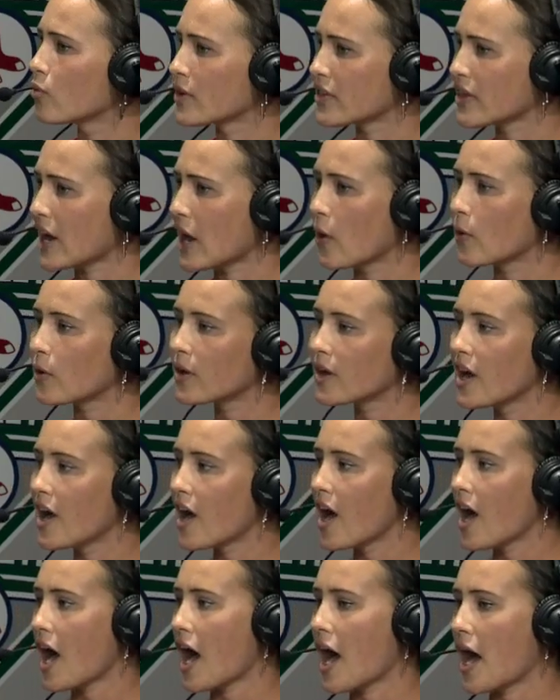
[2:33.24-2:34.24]
without
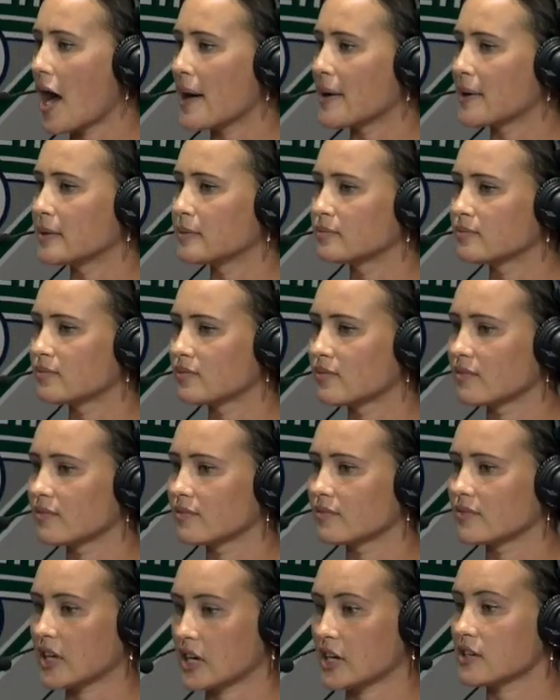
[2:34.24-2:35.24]

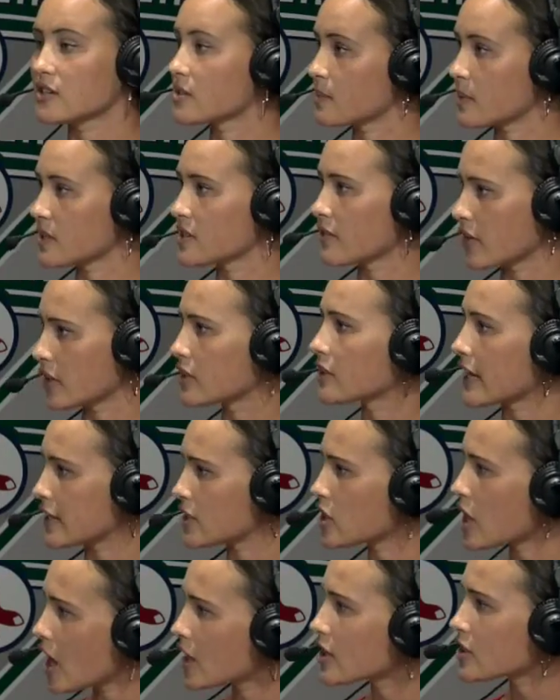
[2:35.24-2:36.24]
their specific, like,
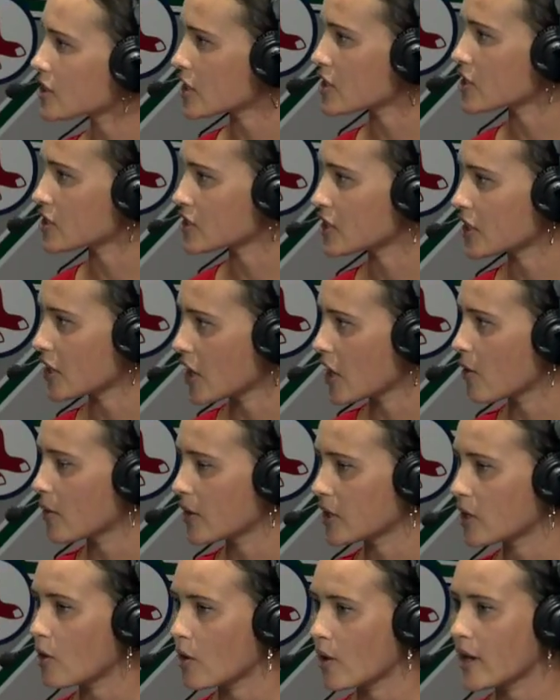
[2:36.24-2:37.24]
doctors, you know,
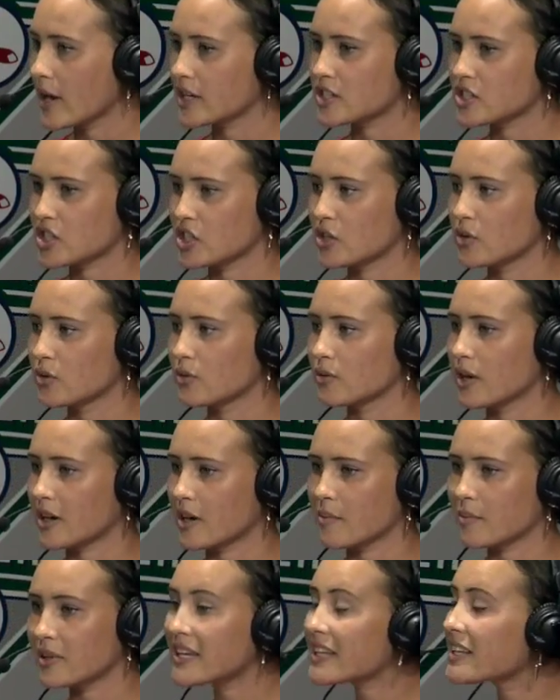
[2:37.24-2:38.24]
and going to a
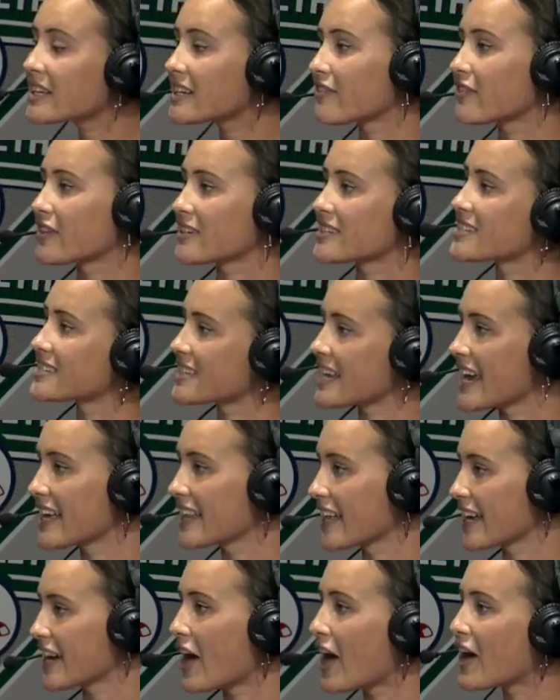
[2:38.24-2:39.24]
completely different
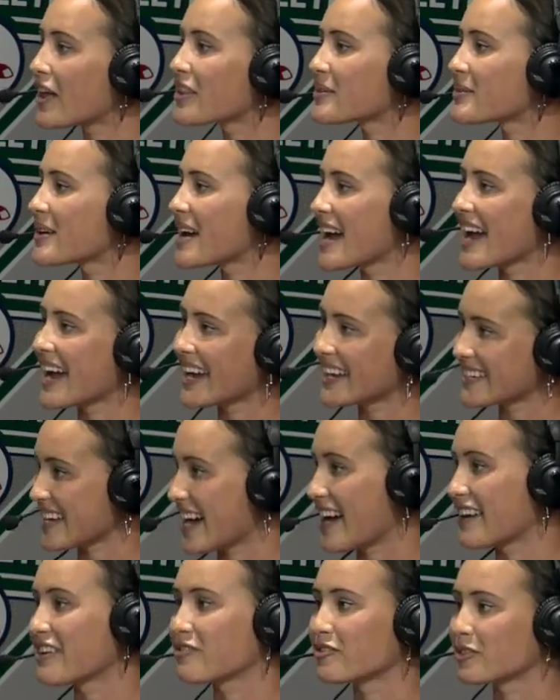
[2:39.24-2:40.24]
state, like all the way
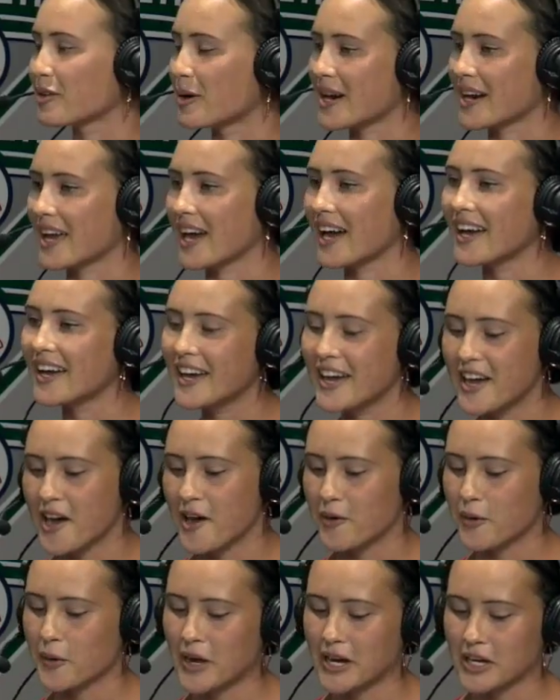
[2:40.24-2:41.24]
down to Florida
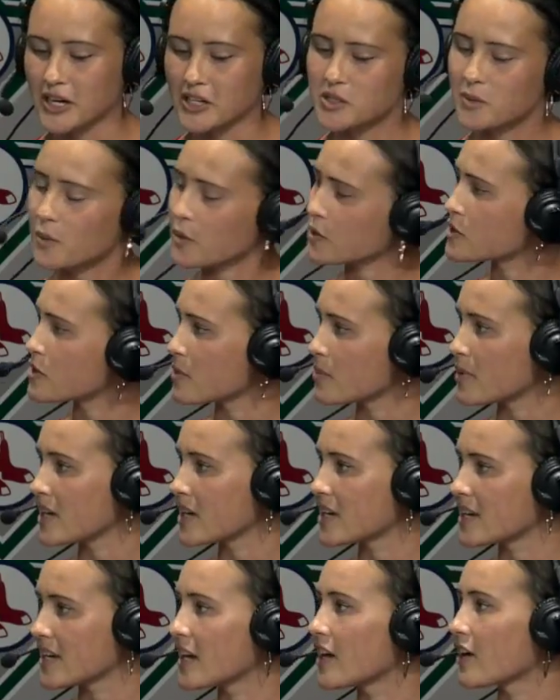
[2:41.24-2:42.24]
when you're supposed to
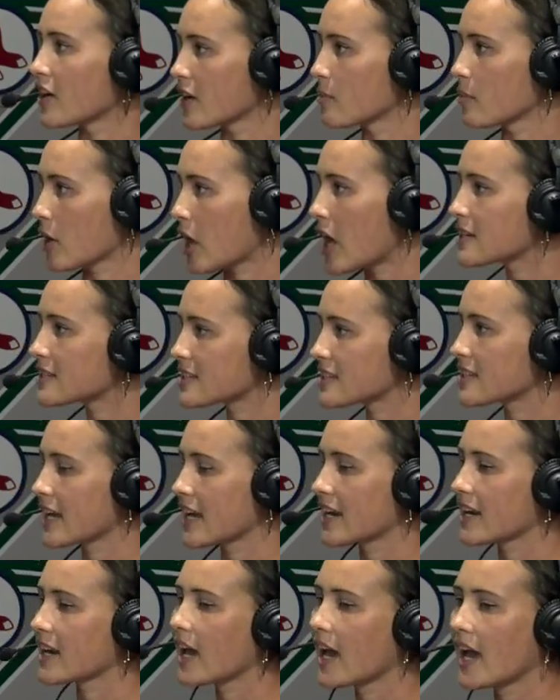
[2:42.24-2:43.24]
be here in
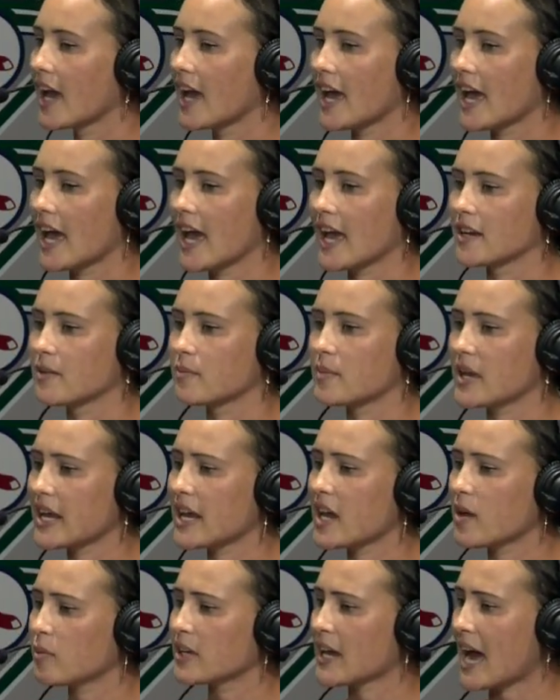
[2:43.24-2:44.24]
Boston, and being
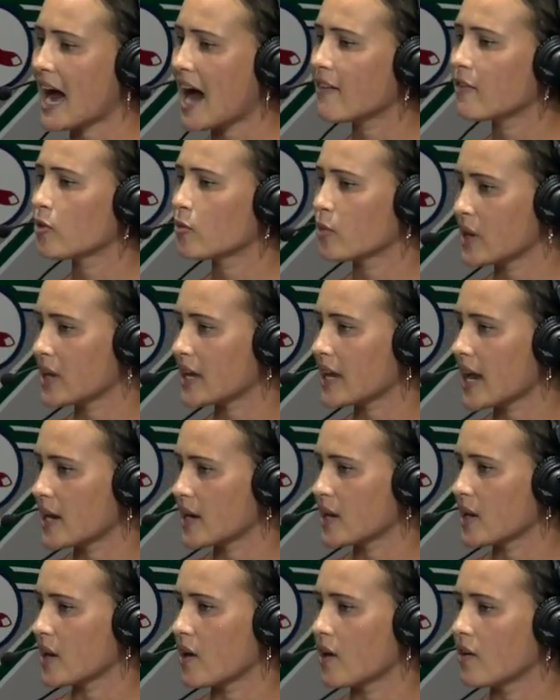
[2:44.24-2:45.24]
able to have a
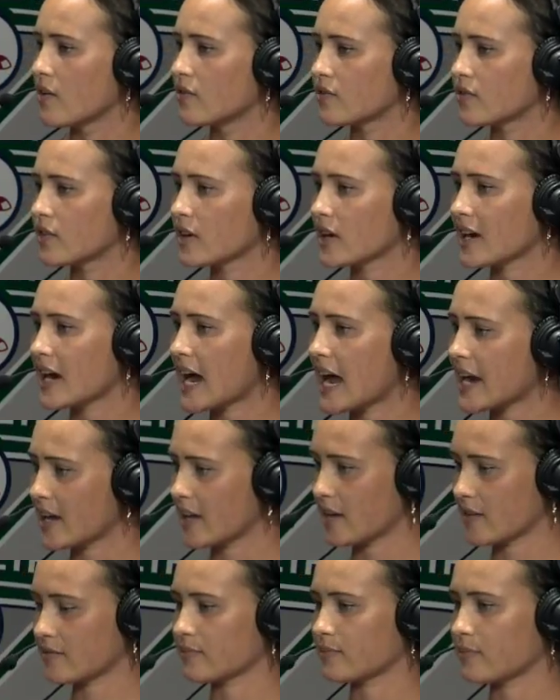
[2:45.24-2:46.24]
weekend of kind
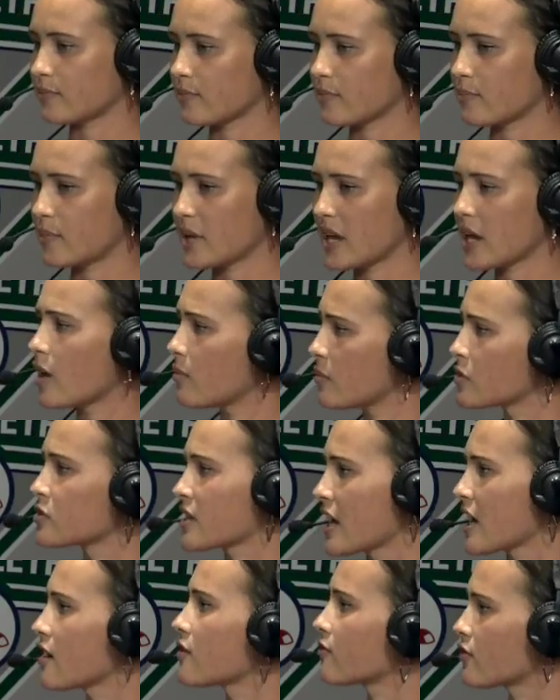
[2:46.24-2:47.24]
of being almost
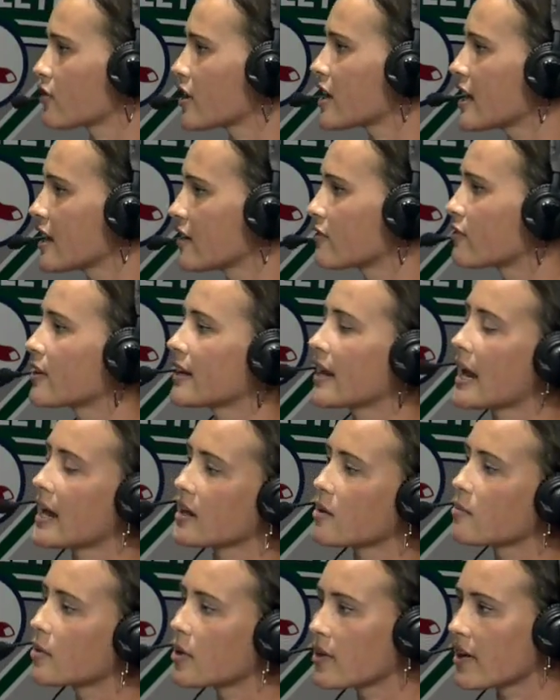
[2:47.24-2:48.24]
carefree and
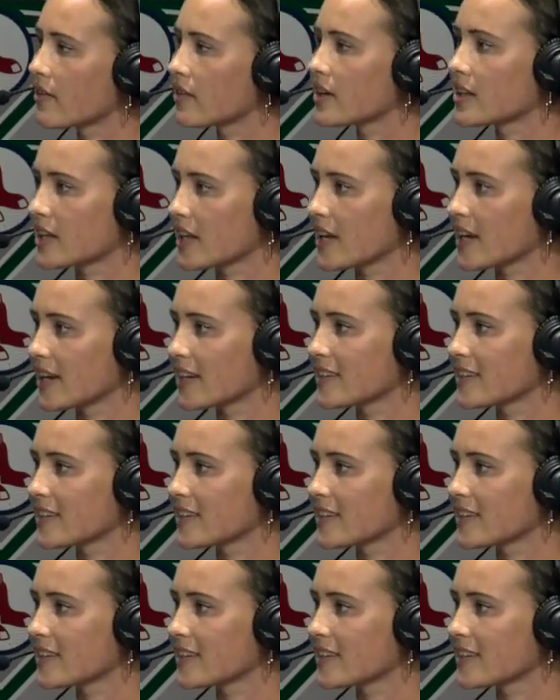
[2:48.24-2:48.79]
forgetting about everything.